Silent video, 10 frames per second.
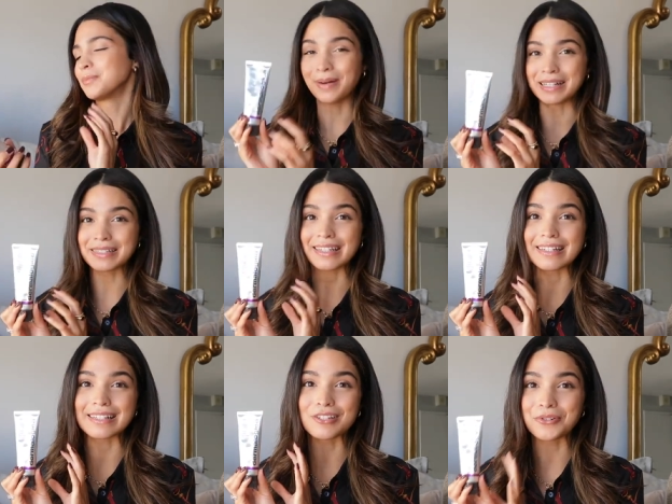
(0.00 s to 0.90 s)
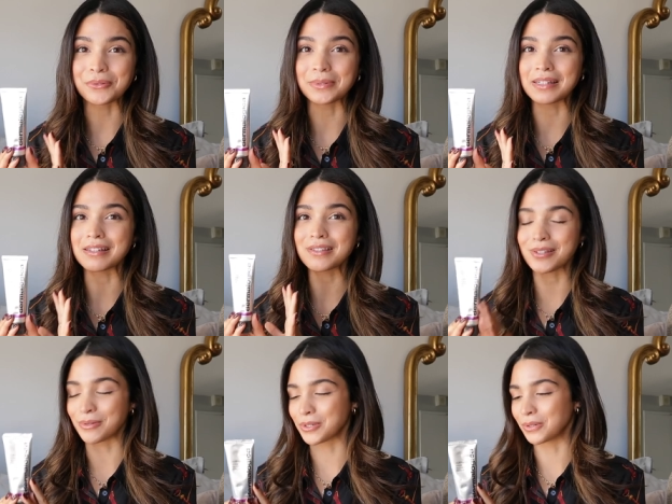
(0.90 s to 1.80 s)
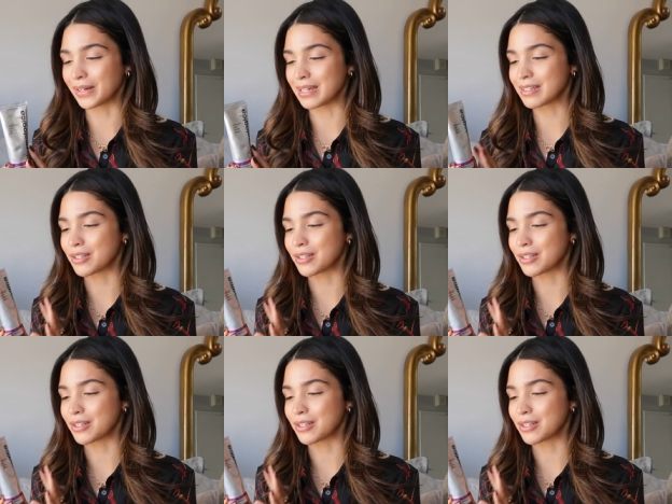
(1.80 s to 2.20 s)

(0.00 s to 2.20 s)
but it is truly so, so great.